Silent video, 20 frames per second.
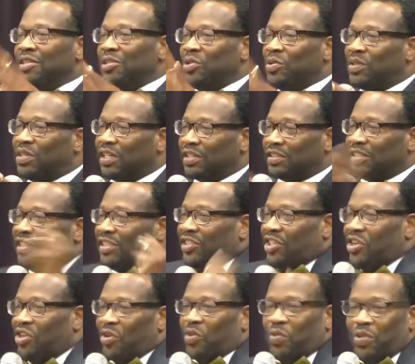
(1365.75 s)
You touch the
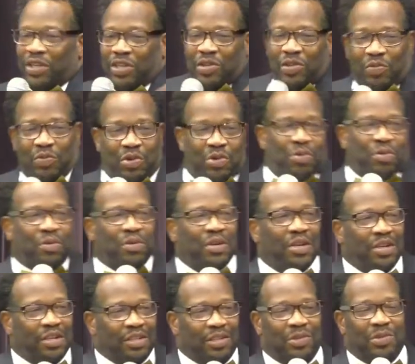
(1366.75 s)
steering wheel, you whoop
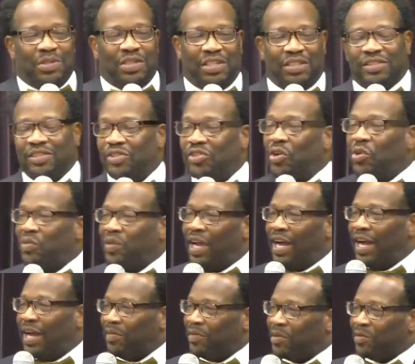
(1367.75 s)
you touched the
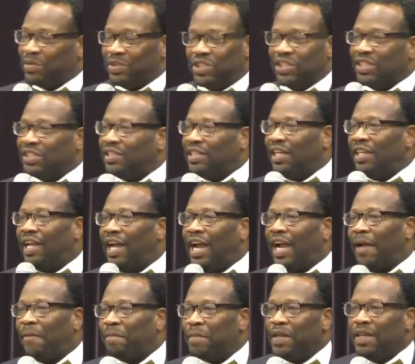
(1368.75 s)
doorknob. It was just that
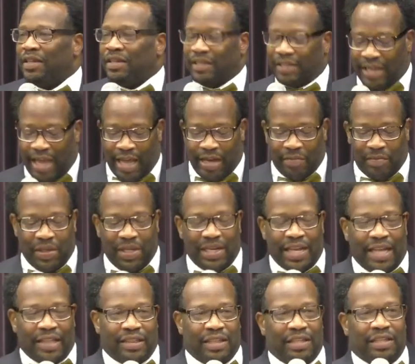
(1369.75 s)
hot, kind of
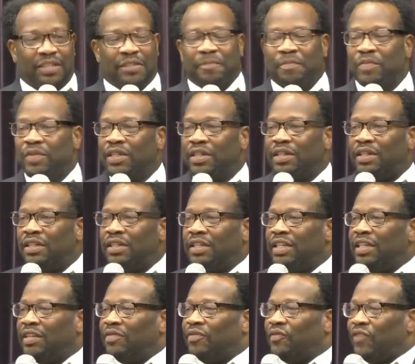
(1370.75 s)
being out there uh,
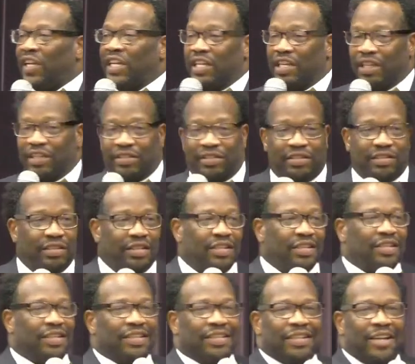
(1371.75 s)
in
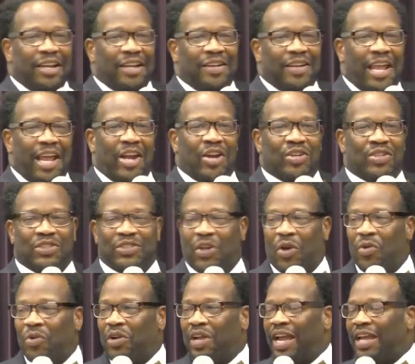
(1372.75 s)
Phoenix, in, in
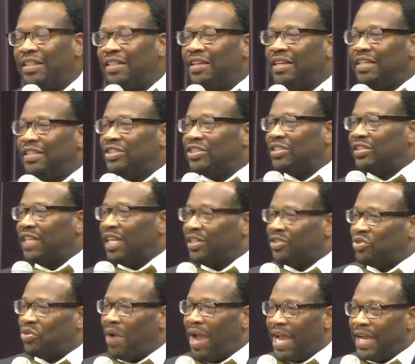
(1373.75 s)
Arizona, out there, just
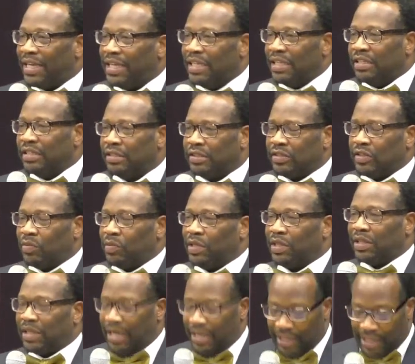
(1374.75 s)
that dry heat. And so
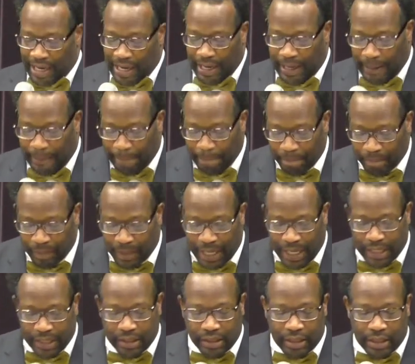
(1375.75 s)
we thank God
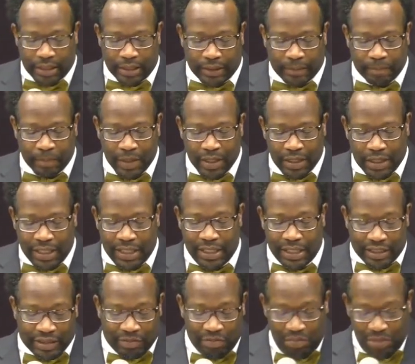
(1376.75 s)
that uh,
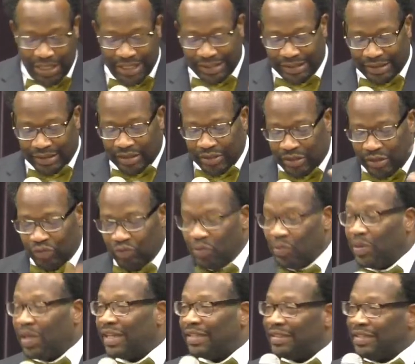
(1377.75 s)
He has blessed us
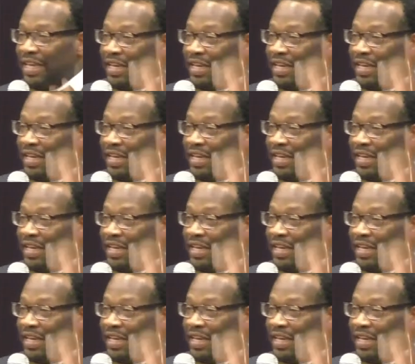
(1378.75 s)
through that.